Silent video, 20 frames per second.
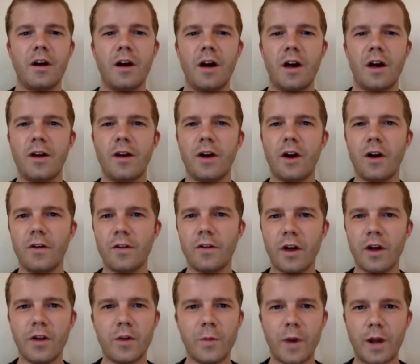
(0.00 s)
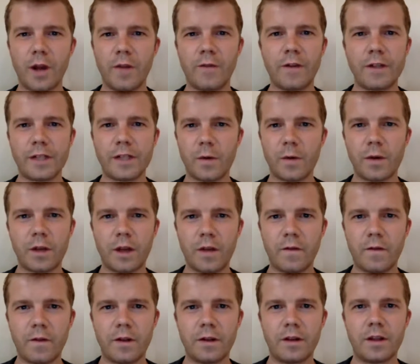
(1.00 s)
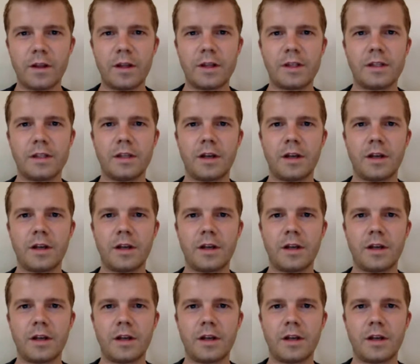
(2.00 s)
and all the other benefits that we give in this